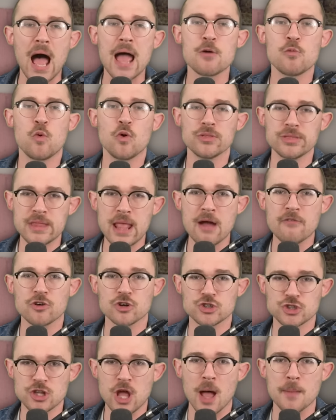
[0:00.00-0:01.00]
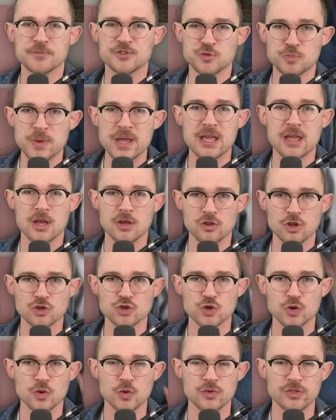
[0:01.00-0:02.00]
will never stop speaking the
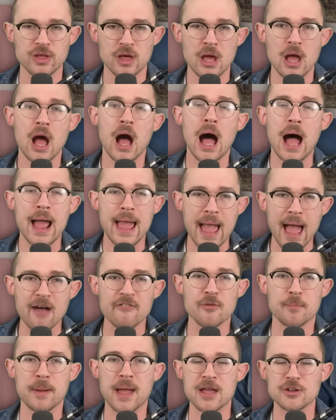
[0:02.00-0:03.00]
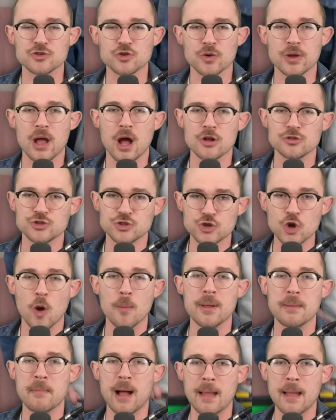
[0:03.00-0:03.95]
truth. I have a Patreon. Show me my